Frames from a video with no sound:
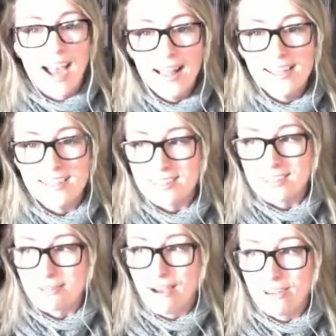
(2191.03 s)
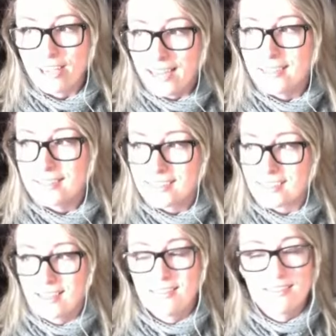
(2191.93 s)
challenge of having any
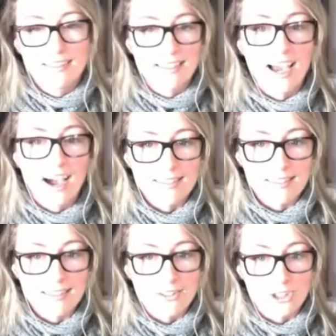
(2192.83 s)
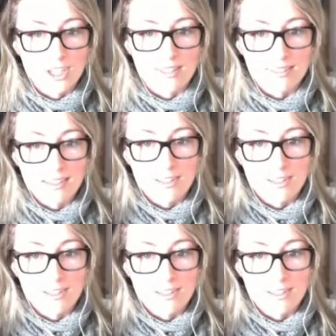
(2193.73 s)
success in the arts is just